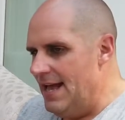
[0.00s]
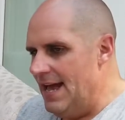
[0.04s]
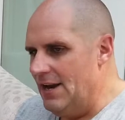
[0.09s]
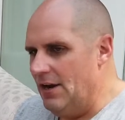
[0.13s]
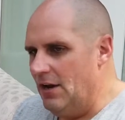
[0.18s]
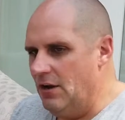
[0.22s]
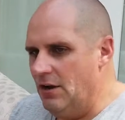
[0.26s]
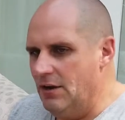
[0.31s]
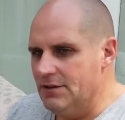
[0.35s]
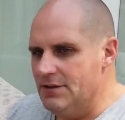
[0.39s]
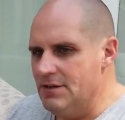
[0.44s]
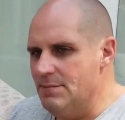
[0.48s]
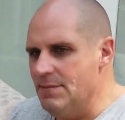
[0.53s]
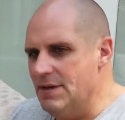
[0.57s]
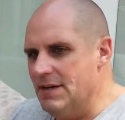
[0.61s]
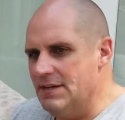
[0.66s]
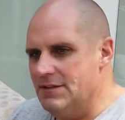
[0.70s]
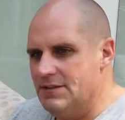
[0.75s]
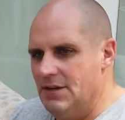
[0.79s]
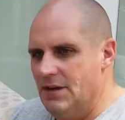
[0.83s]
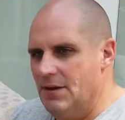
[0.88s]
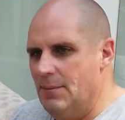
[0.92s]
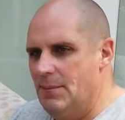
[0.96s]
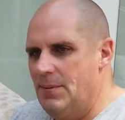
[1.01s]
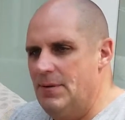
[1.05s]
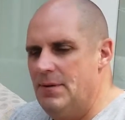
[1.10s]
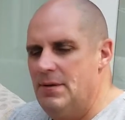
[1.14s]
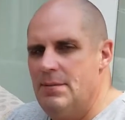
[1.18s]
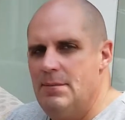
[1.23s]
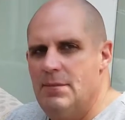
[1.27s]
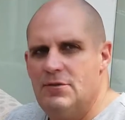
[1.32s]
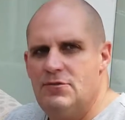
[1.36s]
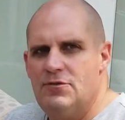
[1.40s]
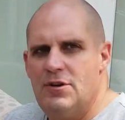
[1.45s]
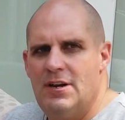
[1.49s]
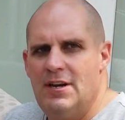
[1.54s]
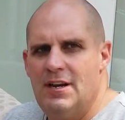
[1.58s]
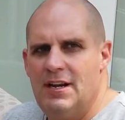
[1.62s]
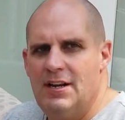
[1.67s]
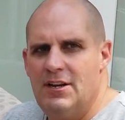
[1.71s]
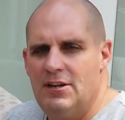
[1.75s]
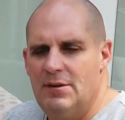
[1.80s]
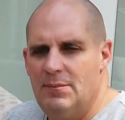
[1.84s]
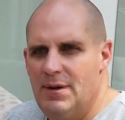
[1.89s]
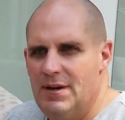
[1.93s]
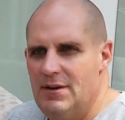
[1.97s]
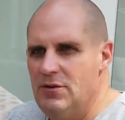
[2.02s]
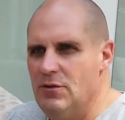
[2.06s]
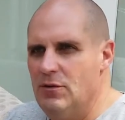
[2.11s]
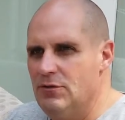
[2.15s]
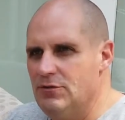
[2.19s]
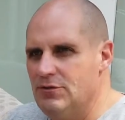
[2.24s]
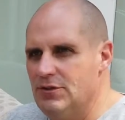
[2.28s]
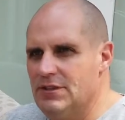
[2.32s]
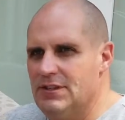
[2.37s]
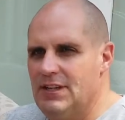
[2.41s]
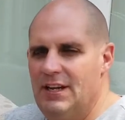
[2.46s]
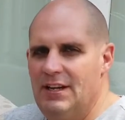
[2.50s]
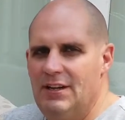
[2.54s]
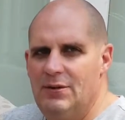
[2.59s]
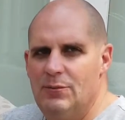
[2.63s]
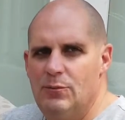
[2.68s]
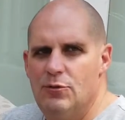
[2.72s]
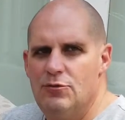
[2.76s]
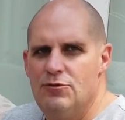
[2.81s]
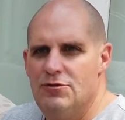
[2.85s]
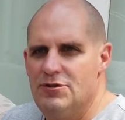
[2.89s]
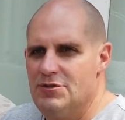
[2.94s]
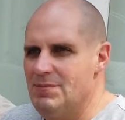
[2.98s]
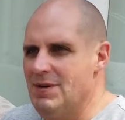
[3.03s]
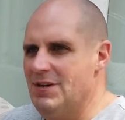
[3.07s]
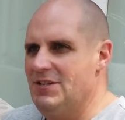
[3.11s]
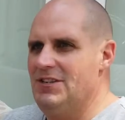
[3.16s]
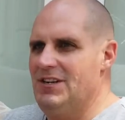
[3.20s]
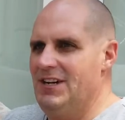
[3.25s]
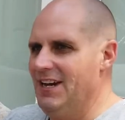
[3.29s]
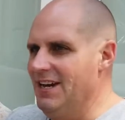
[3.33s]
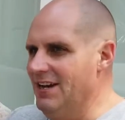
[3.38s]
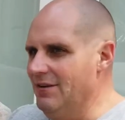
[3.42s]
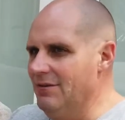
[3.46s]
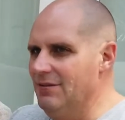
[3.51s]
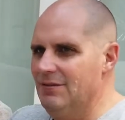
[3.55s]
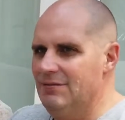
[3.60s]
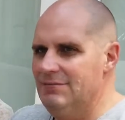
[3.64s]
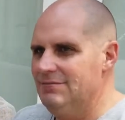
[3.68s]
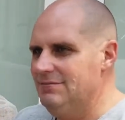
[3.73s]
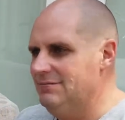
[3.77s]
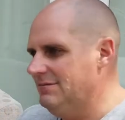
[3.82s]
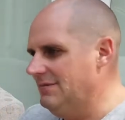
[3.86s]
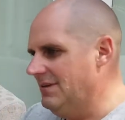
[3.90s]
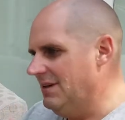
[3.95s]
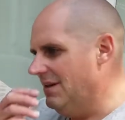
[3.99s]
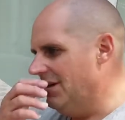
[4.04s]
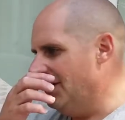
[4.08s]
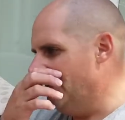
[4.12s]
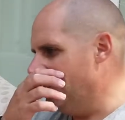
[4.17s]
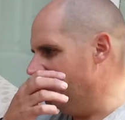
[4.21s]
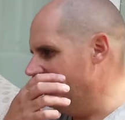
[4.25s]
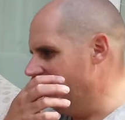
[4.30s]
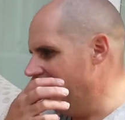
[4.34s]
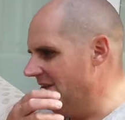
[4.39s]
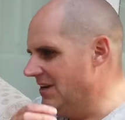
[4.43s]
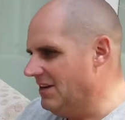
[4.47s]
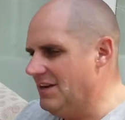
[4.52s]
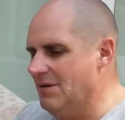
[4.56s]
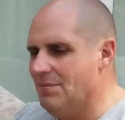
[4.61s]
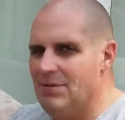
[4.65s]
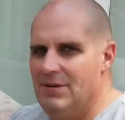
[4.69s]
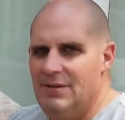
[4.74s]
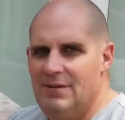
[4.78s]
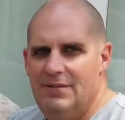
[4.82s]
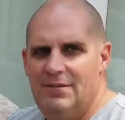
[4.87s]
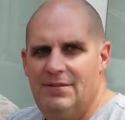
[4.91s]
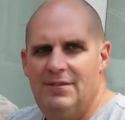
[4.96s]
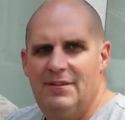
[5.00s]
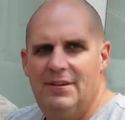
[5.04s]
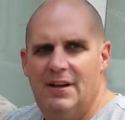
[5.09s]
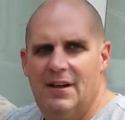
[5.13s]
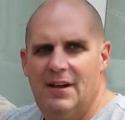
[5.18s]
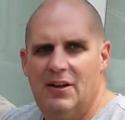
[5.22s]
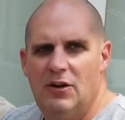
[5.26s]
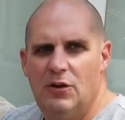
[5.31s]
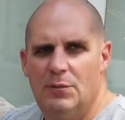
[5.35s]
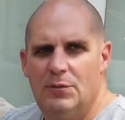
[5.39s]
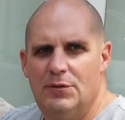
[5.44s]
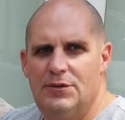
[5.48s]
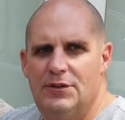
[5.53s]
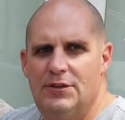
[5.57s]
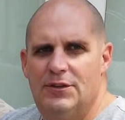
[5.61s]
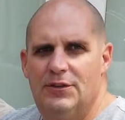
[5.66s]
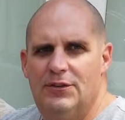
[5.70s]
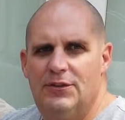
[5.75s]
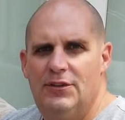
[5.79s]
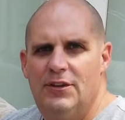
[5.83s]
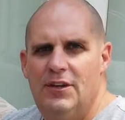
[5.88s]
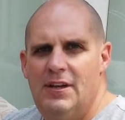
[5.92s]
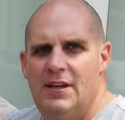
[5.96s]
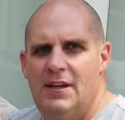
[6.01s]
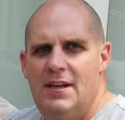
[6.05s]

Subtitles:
I like to mix up my training a little bit, not just getting in the water and smashing out a couple of kilometres.